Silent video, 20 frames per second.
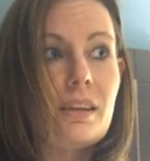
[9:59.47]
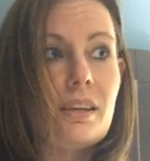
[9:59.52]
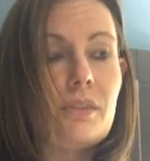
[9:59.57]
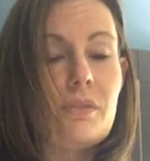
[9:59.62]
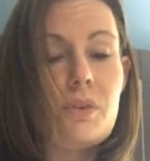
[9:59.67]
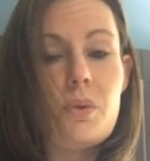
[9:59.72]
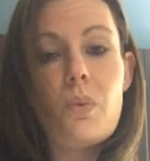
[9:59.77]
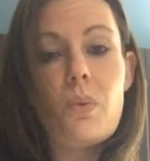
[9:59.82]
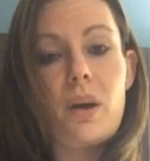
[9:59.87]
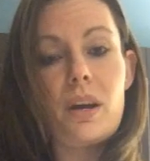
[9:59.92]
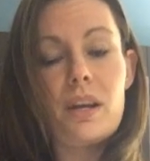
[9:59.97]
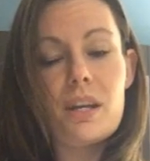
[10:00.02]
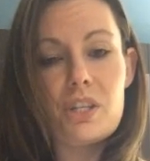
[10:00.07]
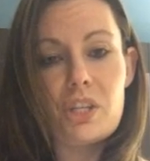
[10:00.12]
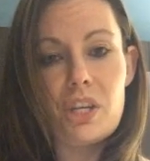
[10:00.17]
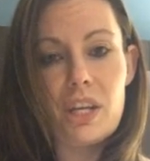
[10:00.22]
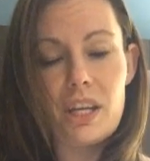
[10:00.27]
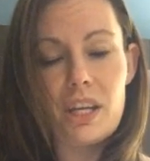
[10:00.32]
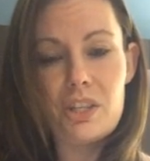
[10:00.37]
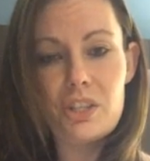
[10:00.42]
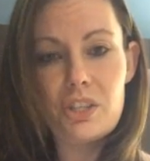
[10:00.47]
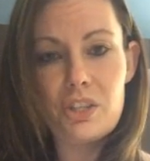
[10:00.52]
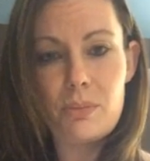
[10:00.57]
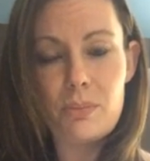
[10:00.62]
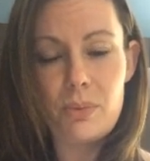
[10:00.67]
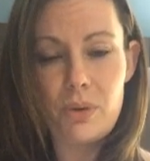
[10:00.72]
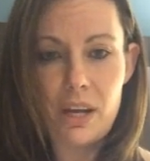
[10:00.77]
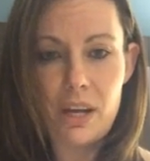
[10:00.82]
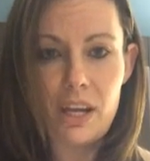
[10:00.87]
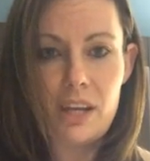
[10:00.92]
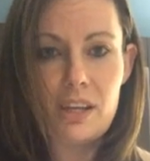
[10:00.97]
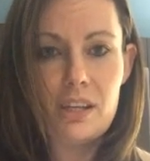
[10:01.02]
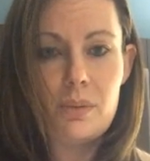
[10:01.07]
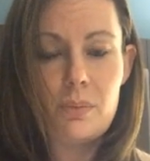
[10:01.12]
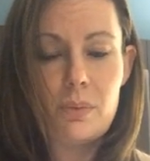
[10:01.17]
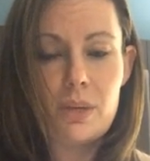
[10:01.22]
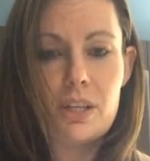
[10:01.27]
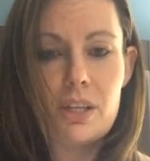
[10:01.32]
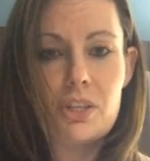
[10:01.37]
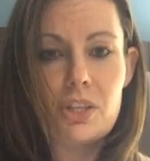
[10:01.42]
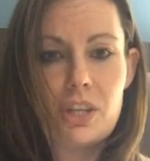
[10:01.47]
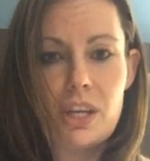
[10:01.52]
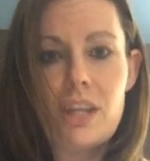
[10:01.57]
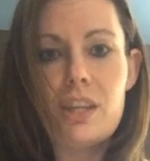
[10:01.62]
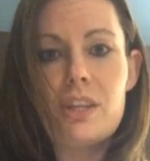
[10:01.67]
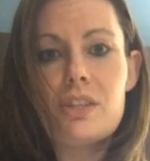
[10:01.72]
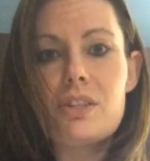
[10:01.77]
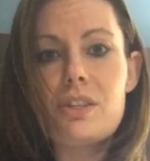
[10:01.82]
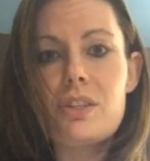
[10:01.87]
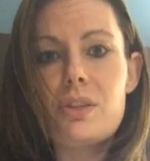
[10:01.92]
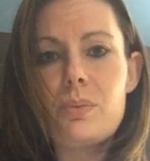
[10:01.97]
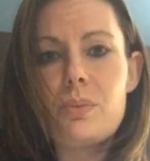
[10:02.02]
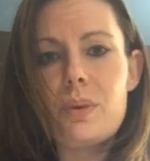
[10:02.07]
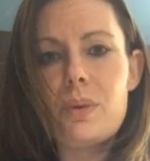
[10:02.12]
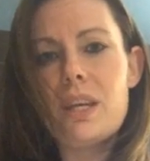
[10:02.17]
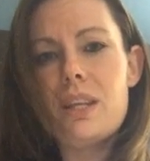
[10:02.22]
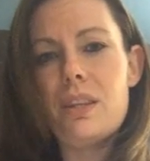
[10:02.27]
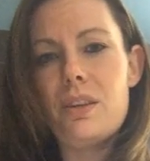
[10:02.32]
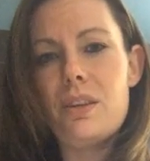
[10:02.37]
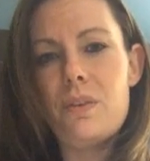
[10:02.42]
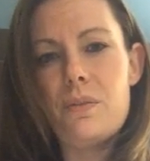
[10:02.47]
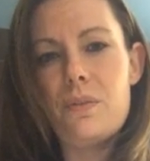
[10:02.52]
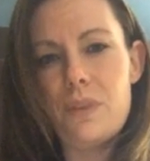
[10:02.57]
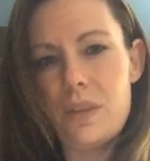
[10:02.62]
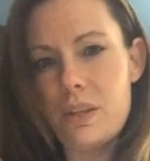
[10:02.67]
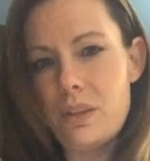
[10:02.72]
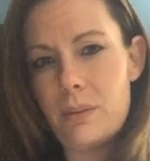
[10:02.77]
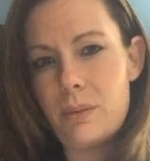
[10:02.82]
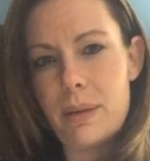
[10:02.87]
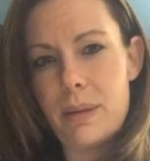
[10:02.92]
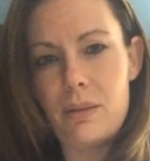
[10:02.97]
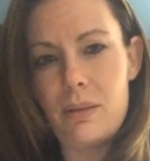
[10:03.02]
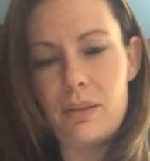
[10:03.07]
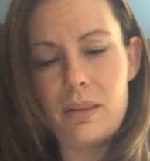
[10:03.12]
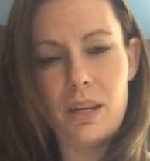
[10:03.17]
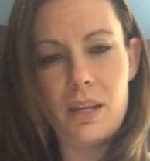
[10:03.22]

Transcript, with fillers: if you want to change your brain, you want to change the way that you feel about